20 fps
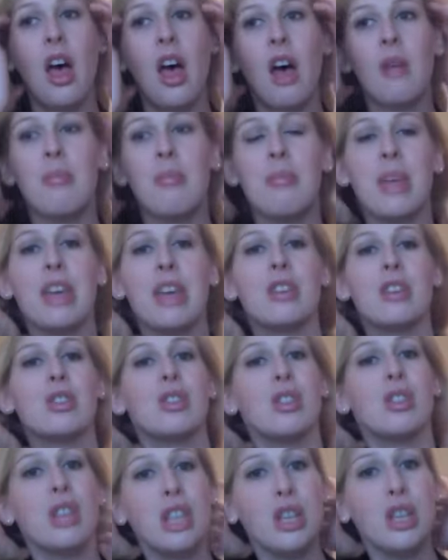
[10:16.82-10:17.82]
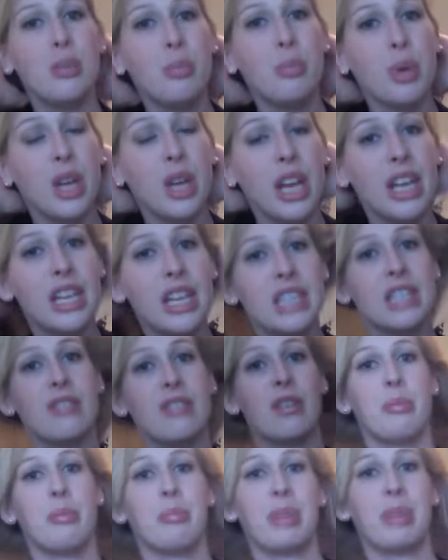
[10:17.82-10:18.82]
make sure that you put it in a
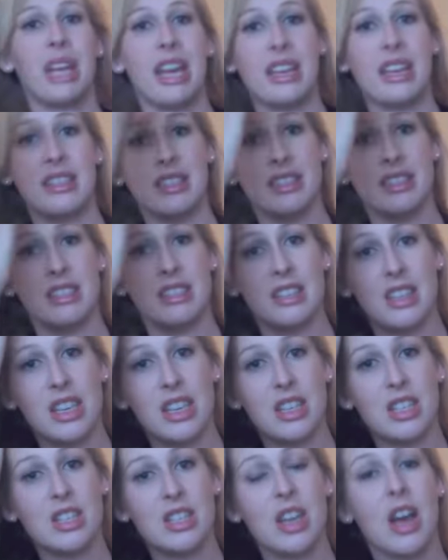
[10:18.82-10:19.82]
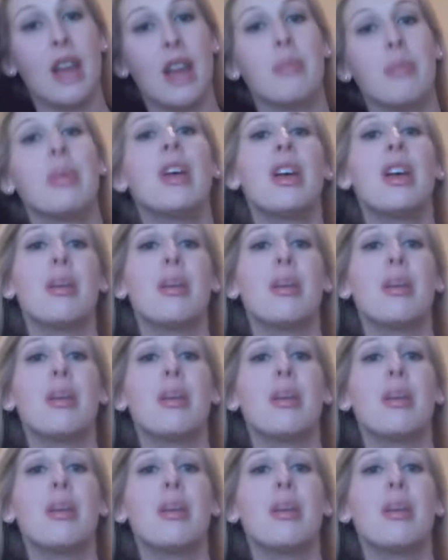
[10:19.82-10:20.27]
different place. each time.